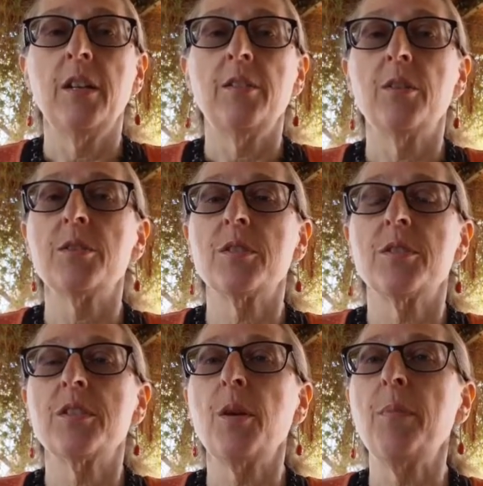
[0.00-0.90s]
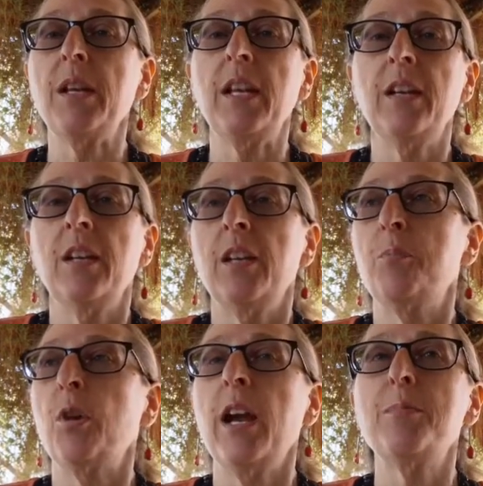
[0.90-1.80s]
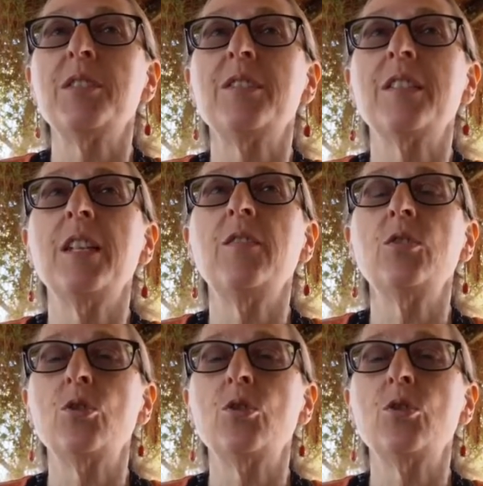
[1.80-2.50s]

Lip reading: There's somebody, perhaps it's even